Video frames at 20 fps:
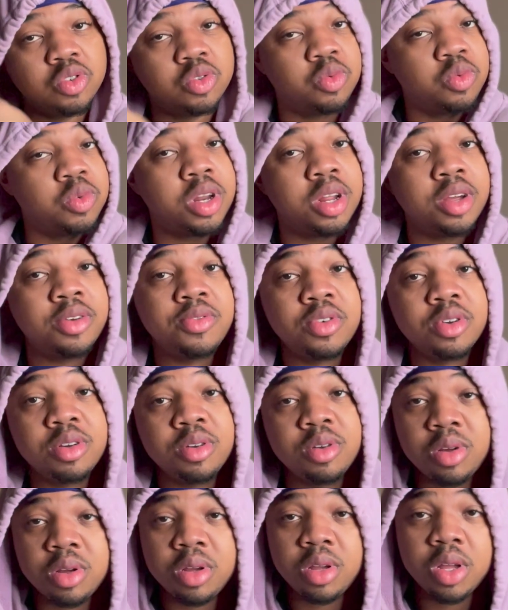or whatever,
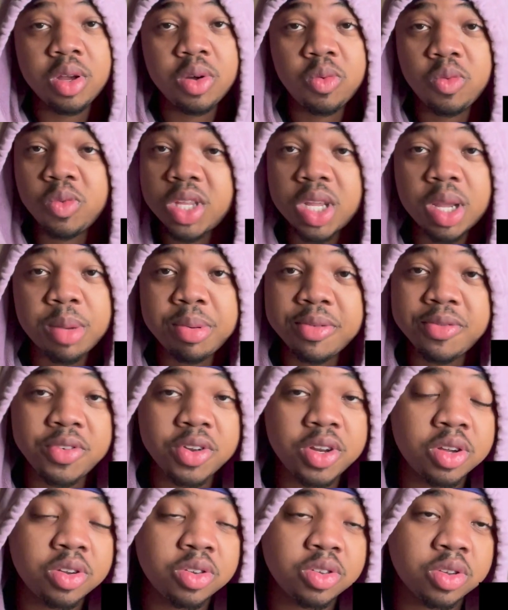what type of
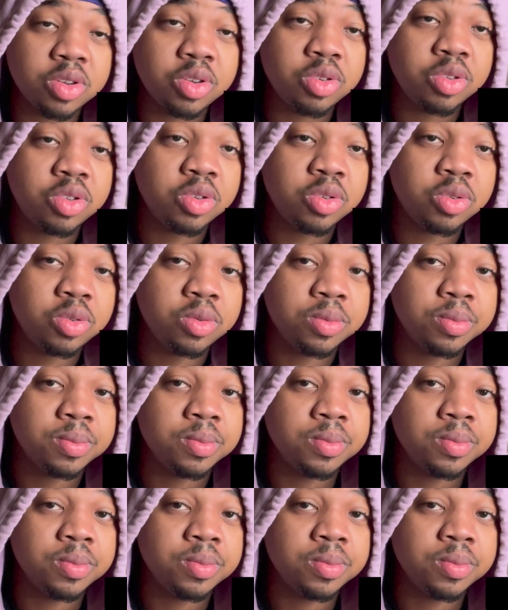videos on YouTube,